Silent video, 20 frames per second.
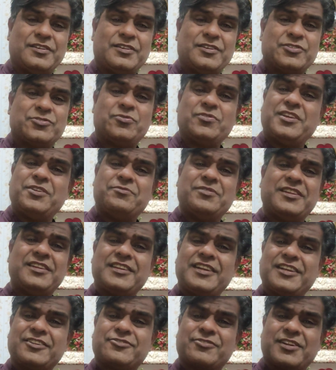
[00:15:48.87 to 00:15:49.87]
So he will
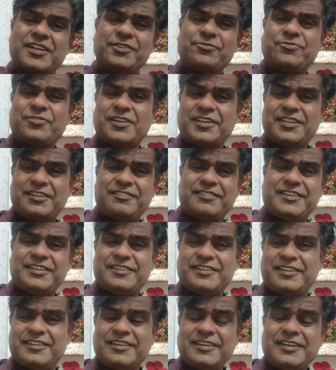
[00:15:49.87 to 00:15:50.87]
not try for
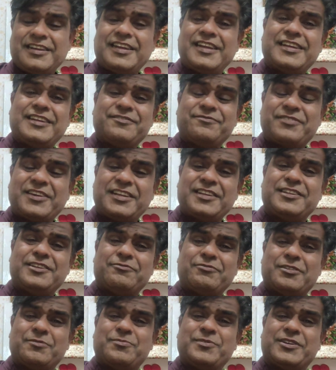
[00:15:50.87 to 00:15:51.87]
illegal, and when he
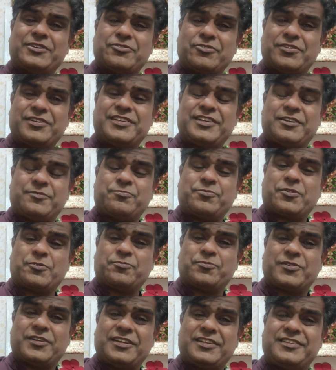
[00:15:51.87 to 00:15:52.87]
will be guided
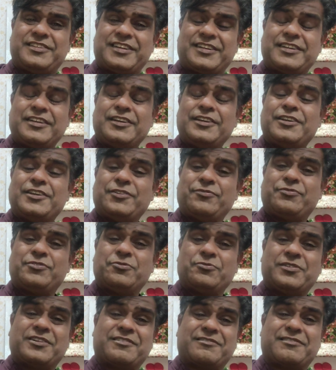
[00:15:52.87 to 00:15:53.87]
properly that if
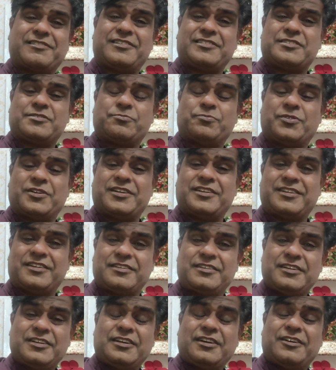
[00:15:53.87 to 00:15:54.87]
you will cross
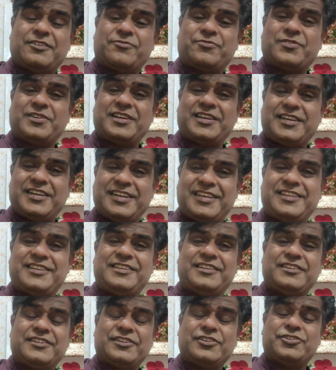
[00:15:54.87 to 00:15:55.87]
border of
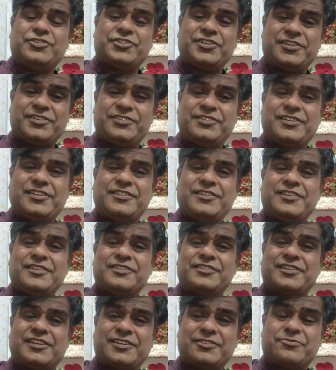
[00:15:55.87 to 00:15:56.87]
any
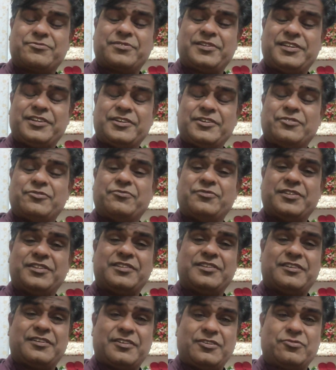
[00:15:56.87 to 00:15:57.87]
Schengen country
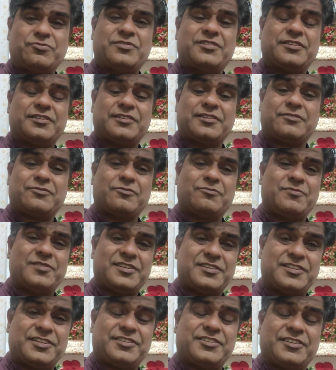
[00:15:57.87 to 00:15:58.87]
without
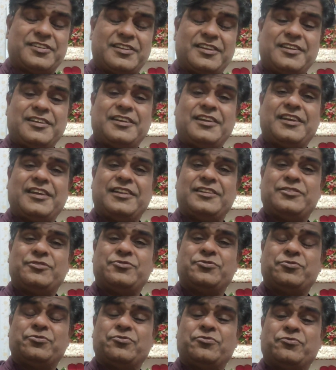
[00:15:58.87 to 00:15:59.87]
documentation,
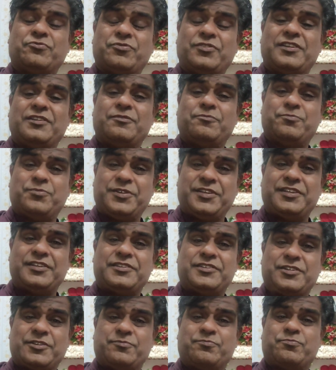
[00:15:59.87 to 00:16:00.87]
and you will be
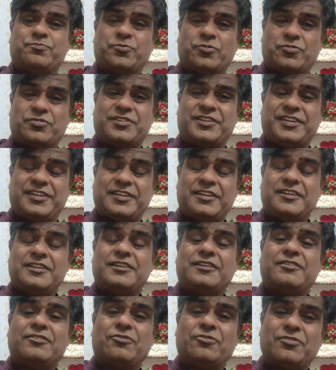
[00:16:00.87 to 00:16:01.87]
deported
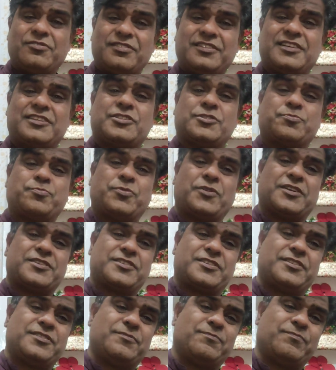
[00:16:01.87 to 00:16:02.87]
on the spot,